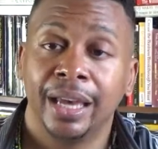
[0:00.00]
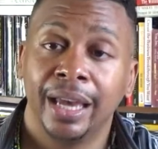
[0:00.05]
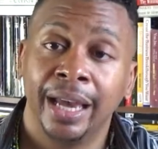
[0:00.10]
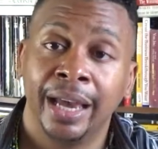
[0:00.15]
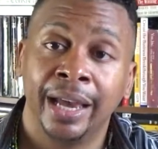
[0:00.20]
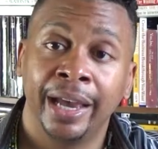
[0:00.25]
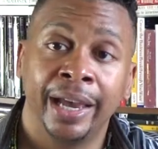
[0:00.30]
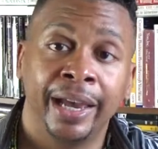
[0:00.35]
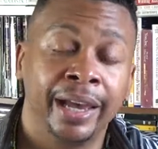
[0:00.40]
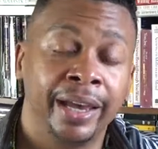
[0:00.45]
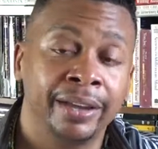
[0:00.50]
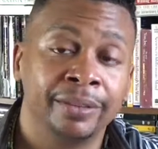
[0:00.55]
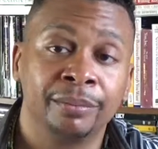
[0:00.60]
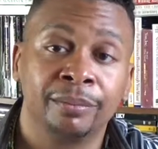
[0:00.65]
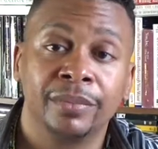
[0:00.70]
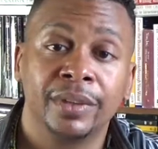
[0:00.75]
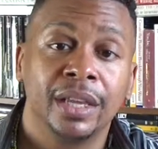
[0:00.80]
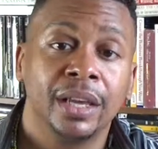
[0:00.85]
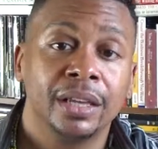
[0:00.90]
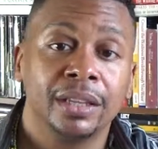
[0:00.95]
And
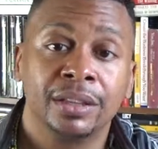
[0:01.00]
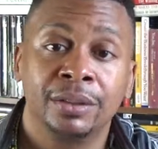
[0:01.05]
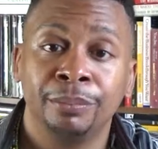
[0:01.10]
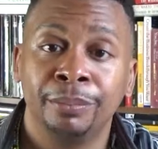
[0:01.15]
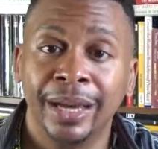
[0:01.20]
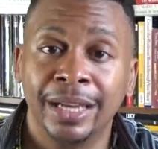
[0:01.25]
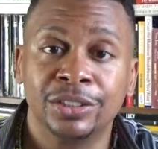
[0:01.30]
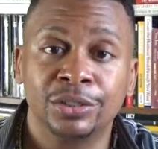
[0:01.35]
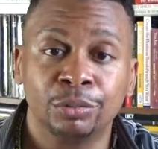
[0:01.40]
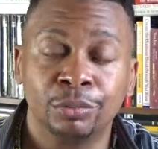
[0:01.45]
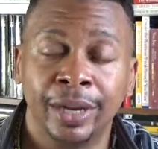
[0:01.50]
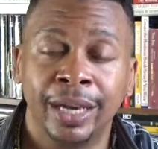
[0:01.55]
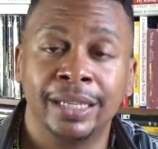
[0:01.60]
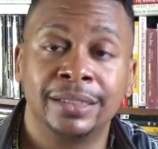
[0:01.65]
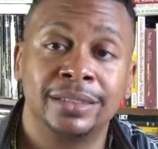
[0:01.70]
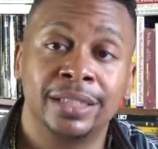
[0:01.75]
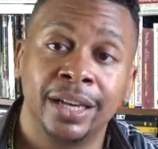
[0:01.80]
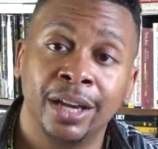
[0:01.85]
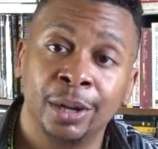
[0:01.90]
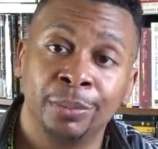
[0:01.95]
the best way
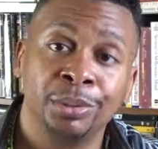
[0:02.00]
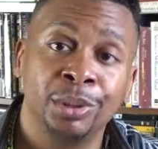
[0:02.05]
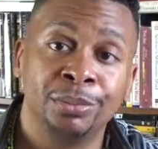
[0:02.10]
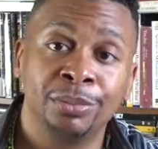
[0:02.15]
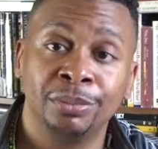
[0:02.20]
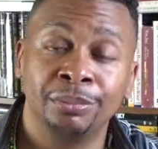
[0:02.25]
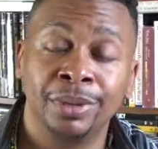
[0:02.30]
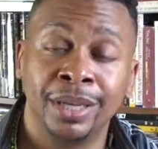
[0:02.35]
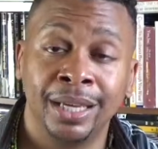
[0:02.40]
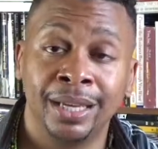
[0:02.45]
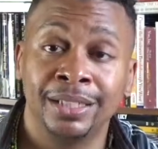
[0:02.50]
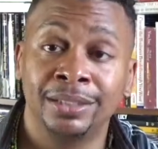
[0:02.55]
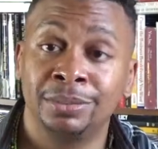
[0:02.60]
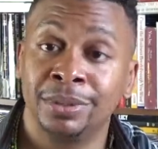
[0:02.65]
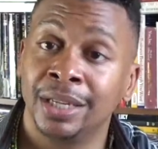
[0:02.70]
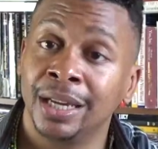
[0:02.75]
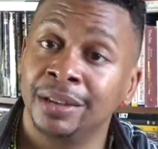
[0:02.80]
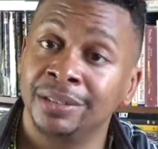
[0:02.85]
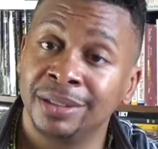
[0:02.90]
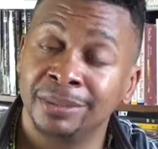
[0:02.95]
to help human beings
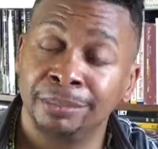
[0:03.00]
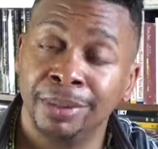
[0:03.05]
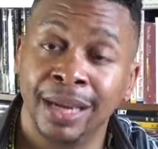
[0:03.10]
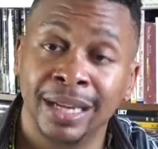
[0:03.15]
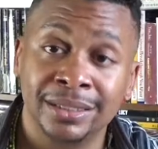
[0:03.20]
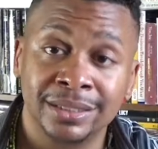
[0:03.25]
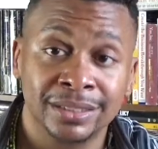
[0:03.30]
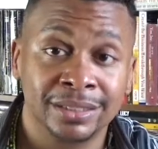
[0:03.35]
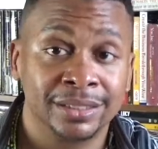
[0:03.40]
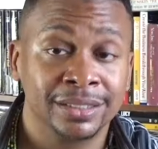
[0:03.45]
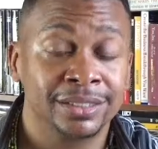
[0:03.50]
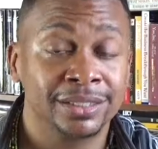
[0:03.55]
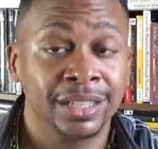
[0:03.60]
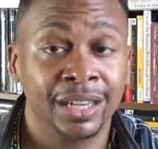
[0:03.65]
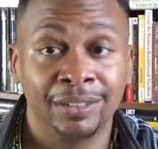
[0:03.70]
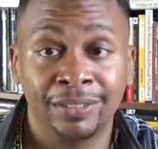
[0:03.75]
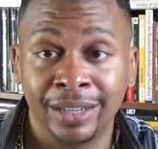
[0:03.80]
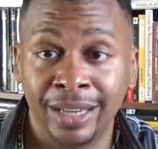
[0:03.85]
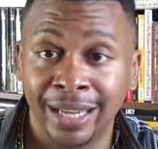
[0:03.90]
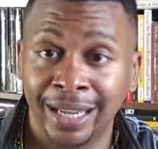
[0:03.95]
become the best is
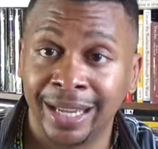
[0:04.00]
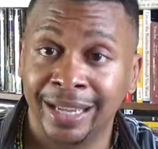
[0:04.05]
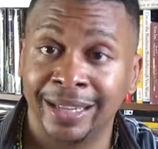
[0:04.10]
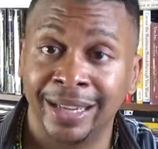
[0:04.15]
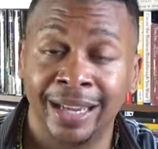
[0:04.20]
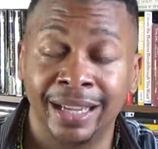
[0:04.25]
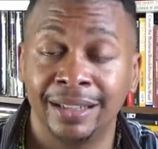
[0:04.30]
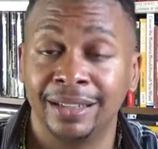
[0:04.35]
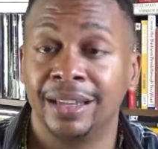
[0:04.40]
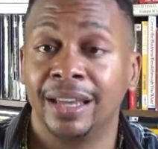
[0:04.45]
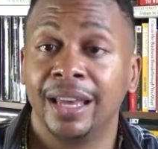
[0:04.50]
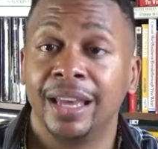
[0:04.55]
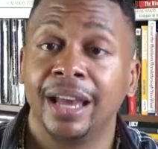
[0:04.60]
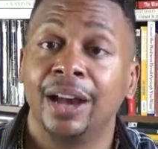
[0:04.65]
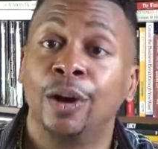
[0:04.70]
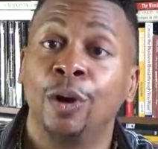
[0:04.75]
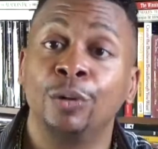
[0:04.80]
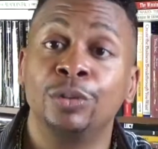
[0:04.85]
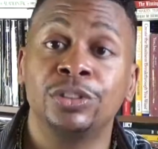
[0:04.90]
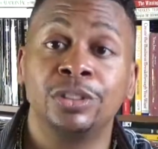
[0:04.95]
discover their innate,
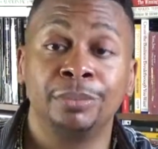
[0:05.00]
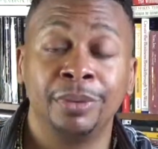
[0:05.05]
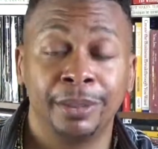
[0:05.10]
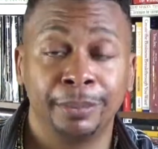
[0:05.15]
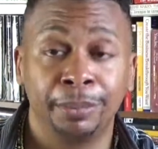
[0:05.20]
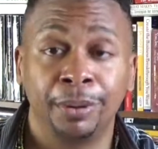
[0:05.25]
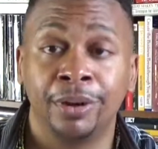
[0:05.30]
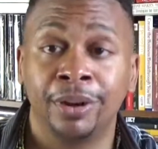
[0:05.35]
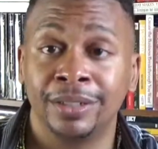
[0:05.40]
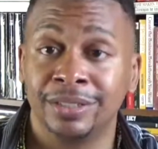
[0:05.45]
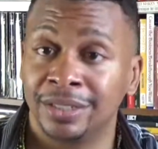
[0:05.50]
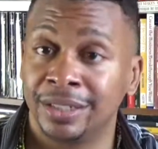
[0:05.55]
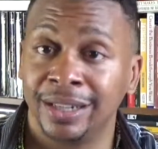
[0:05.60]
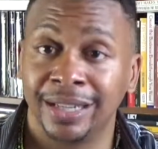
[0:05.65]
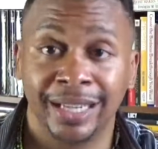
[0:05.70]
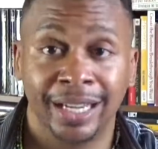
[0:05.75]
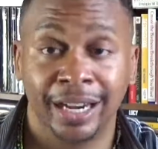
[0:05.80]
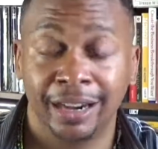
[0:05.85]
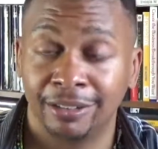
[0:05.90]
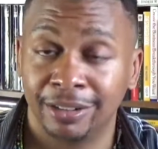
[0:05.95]
ultimate parts of their
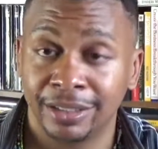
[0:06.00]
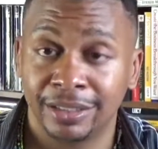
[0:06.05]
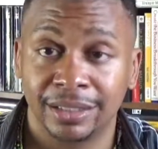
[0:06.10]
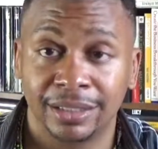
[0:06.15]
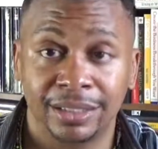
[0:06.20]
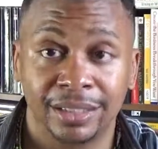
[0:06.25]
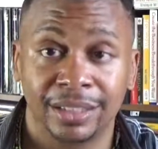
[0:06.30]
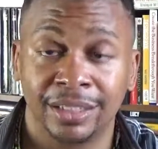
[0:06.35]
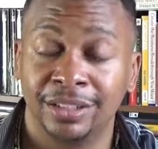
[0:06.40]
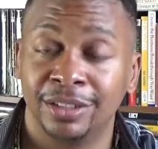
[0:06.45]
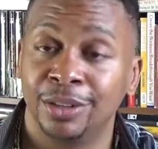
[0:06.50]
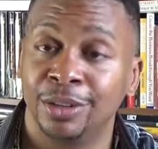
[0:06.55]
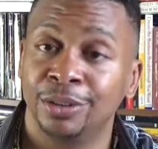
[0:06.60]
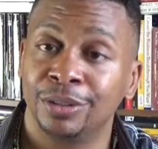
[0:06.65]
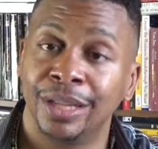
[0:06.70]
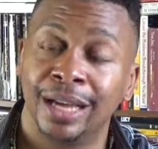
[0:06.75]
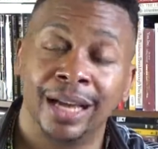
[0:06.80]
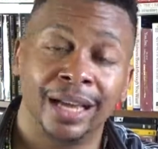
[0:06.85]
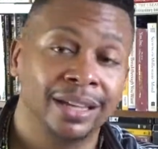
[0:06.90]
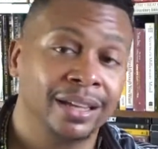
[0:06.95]
character, you know,
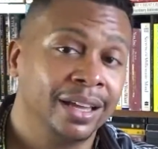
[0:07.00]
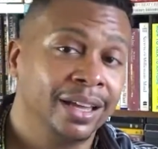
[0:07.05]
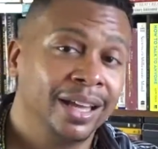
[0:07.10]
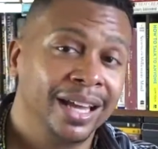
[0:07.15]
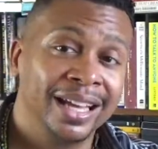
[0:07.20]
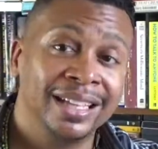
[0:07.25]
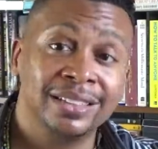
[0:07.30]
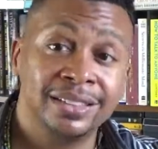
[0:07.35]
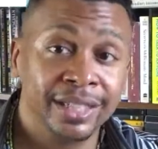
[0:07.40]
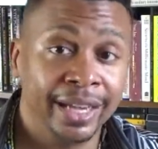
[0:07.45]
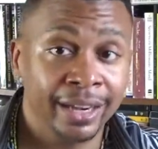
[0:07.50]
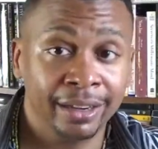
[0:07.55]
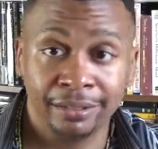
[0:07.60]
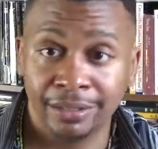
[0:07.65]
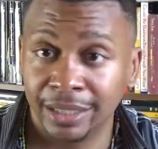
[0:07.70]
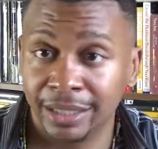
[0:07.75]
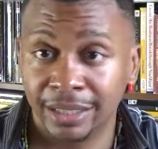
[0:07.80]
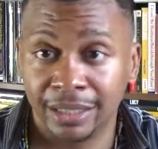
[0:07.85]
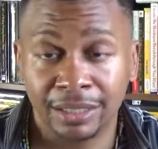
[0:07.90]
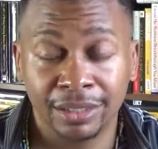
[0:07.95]
like
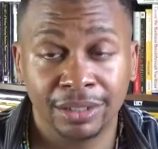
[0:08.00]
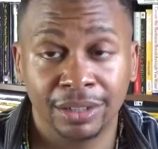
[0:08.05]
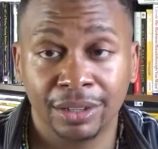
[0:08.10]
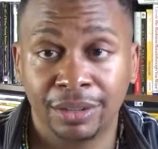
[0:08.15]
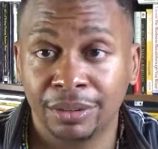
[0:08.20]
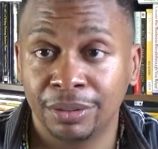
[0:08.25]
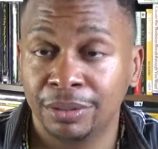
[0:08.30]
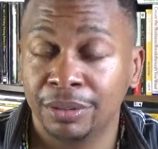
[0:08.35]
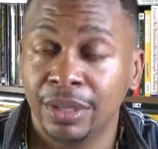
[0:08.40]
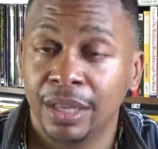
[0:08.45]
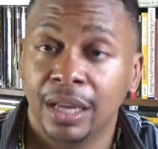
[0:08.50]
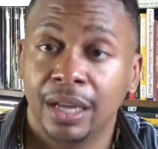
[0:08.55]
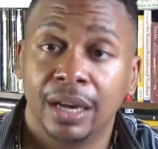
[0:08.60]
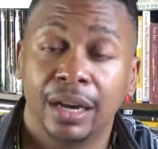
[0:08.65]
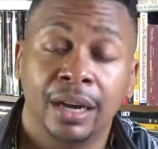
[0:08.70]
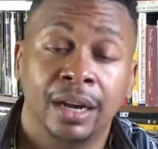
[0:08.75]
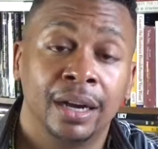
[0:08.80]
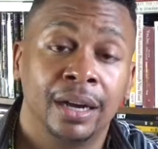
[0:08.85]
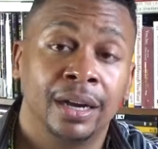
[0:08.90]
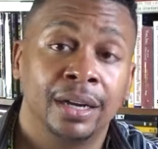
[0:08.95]
integrity, you know,
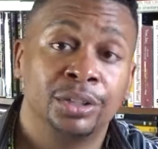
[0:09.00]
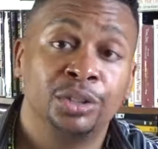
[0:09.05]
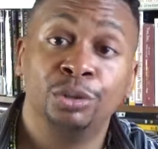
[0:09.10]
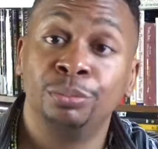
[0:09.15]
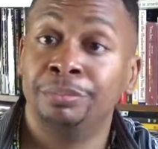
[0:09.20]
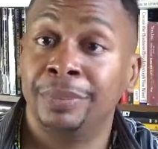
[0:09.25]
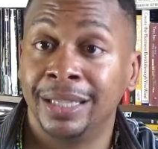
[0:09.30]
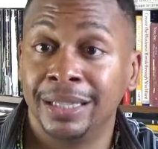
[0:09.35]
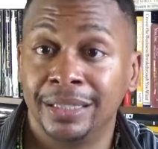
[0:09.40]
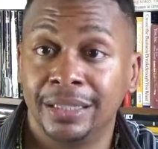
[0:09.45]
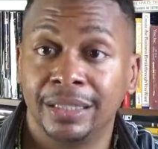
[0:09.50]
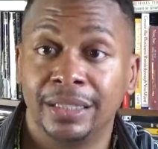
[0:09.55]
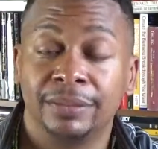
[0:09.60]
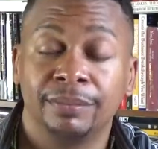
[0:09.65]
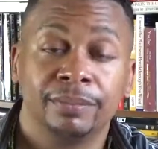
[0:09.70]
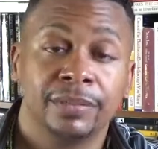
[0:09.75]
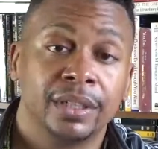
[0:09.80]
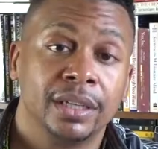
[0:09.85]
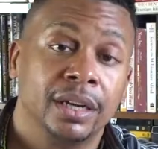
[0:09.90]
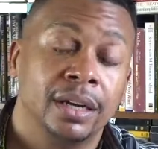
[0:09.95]
uh, humility,
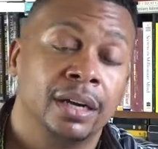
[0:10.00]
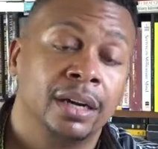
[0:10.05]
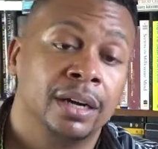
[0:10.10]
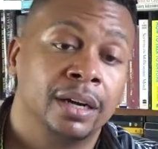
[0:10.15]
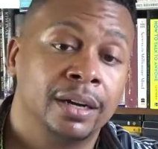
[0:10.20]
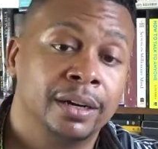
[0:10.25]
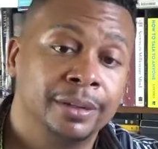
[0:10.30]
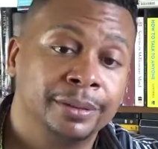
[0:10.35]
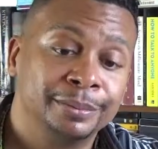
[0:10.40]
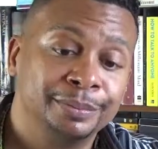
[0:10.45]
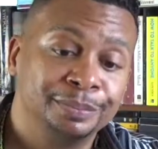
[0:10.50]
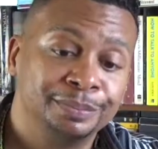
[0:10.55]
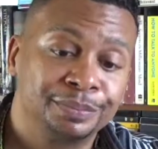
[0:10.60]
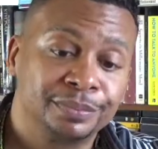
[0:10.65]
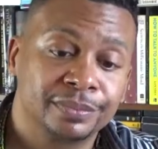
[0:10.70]
um,